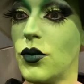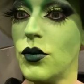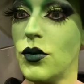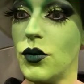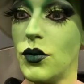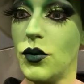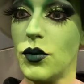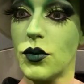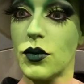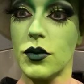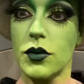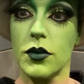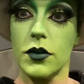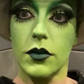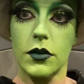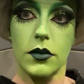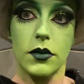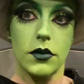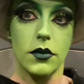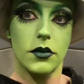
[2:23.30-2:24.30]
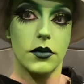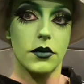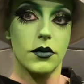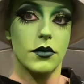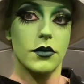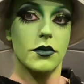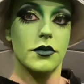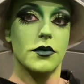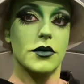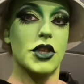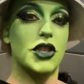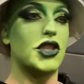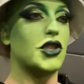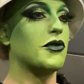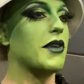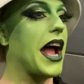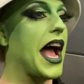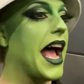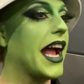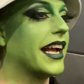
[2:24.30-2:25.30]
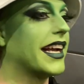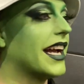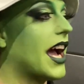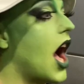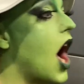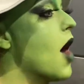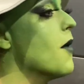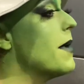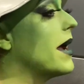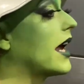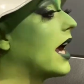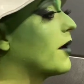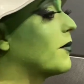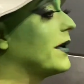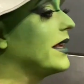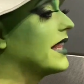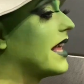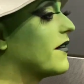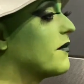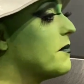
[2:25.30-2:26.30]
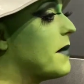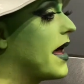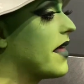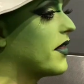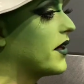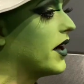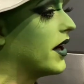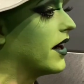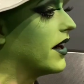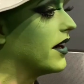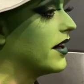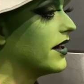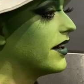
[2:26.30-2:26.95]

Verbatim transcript: Shrek is gonna be so jealous. Shrek. Oh my god, we love mother.